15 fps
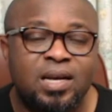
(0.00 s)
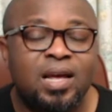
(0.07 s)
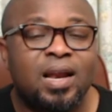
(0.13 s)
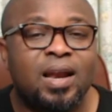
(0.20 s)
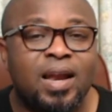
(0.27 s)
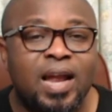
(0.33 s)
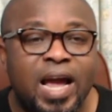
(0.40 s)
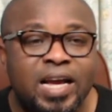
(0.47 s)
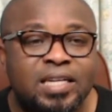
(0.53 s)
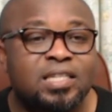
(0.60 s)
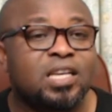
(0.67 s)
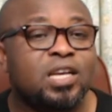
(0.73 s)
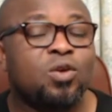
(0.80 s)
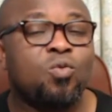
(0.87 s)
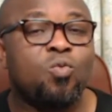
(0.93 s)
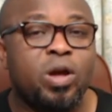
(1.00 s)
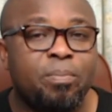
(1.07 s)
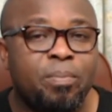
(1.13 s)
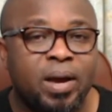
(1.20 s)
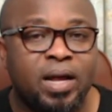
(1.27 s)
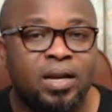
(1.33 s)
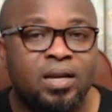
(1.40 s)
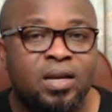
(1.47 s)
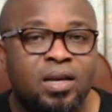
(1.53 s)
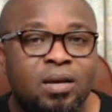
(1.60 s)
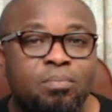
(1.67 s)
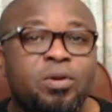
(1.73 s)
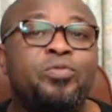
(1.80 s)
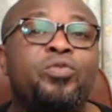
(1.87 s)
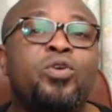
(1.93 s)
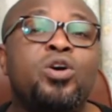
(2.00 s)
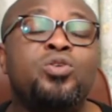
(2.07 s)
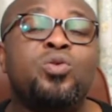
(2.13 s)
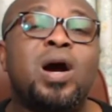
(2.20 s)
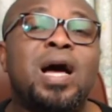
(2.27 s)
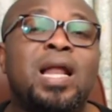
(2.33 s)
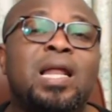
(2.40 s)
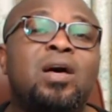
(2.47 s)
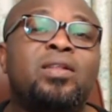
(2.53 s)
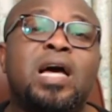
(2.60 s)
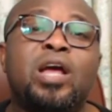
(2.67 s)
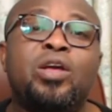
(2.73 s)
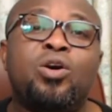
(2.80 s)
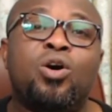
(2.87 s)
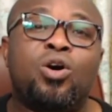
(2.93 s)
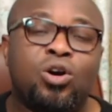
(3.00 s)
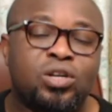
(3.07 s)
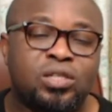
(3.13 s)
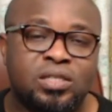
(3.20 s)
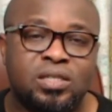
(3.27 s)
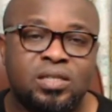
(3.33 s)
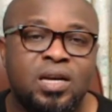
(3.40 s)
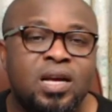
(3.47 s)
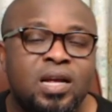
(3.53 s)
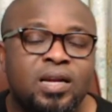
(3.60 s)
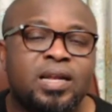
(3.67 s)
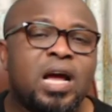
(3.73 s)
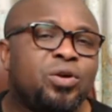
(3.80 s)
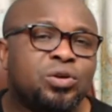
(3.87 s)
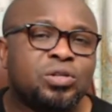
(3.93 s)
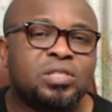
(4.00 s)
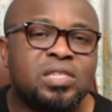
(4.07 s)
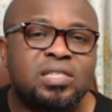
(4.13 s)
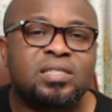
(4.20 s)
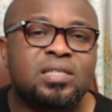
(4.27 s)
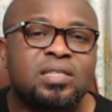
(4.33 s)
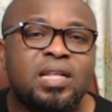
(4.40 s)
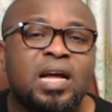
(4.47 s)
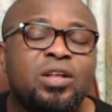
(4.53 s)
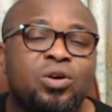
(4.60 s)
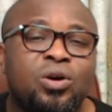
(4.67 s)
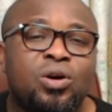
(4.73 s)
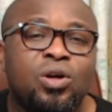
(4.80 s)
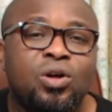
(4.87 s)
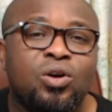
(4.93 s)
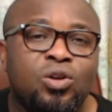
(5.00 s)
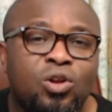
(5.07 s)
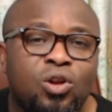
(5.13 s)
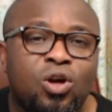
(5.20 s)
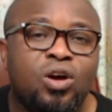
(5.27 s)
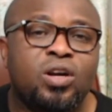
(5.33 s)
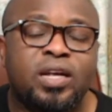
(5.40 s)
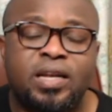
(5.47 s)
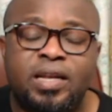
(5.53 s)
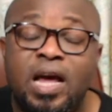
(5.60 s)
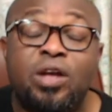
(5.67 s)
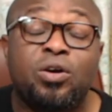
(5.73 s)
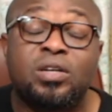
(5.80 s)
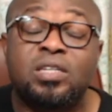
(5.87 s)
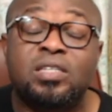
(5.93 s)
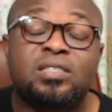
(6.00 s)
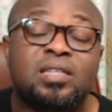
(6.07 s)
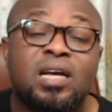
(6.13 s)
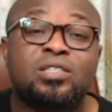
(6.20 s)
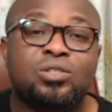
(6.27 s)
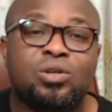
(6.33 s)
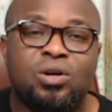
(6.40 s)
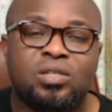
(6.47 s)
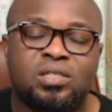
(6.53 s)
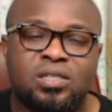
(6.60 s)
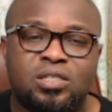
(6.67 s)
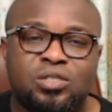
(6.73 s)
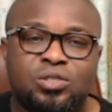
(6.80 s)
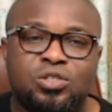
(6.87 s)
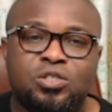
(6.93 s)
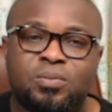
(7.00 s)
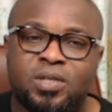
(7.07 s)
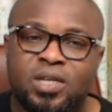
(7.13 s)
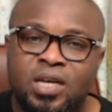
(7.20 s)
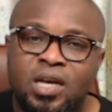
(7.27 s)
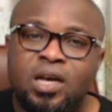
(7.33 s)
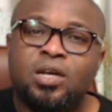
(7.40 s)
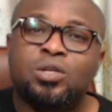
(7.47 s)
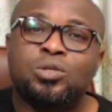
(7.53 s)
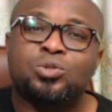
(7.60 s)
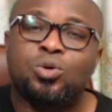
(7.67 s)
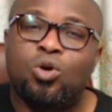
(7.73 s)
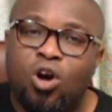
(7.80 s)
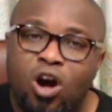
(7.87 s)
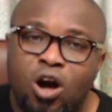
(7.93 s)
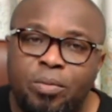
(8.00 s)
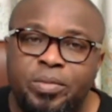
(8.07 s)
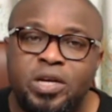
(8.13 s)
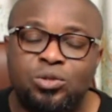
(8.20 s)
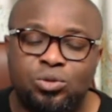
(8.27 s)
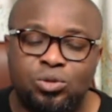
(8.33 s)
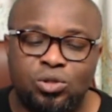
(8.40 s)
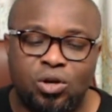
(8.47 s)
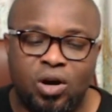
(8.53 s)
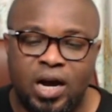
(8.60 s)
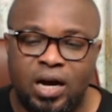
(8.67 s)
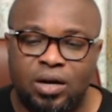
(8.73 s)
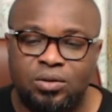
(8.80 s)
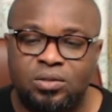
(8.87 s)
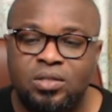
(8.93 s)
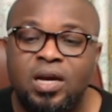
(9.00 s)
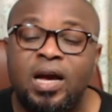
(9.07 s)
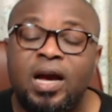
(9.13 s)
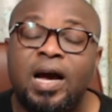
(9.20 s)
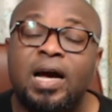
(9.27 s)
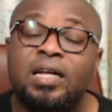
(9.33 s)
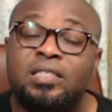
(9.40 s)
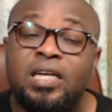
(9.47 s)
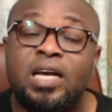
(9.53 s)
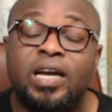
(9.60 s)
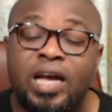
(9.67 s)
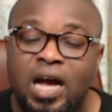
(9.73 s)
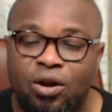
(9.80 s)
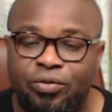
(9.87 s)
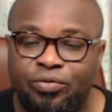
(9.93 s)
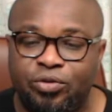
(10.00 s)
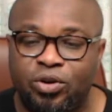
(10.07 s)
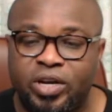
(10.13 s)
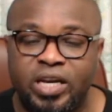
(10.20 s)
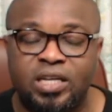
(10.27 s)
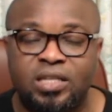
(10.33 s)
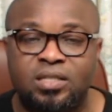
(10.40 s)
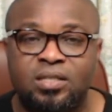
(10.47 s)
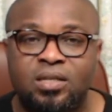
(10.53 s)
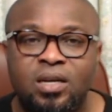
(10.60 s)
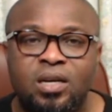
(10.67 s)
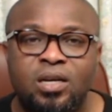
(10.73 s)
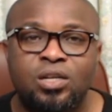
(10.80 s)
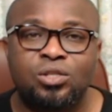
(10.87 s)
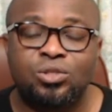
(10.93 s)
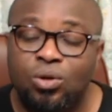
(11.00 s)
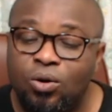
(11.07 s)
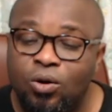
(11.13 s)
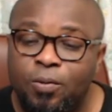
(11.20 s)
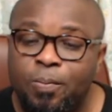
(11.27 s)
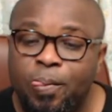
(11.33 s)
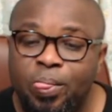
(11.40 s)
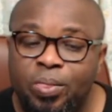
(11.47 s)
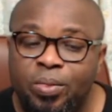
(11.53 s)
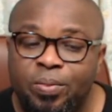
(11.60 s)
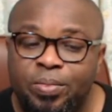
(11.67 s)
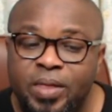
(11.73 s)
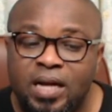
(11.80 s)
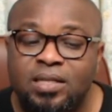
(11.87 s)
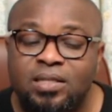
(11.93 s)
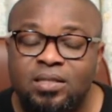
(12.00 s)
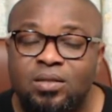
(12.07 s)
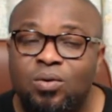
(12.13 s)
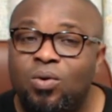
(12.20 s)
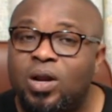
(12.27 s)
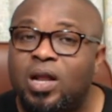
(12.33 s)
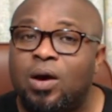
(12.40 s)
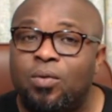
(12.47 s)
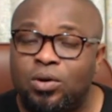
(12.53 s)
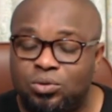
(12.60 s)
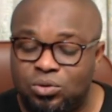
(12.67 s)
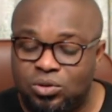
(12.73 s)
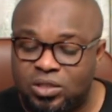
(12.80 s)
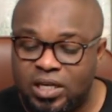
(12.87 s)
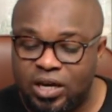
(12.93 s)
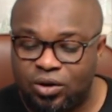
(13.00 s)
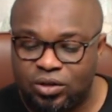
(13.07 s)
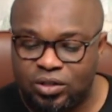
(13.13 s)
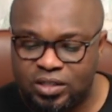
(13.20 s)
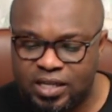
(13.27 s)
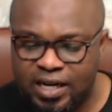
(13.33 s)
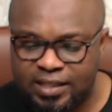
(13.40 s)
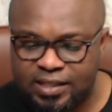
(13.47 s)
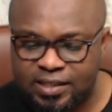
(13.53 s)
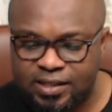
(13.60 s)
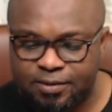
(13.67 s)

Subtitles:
likes in women before you allow that your cousin, that your sister, that your distance cousin, to come into your house and take care of your kids. So That's what I want to say on that.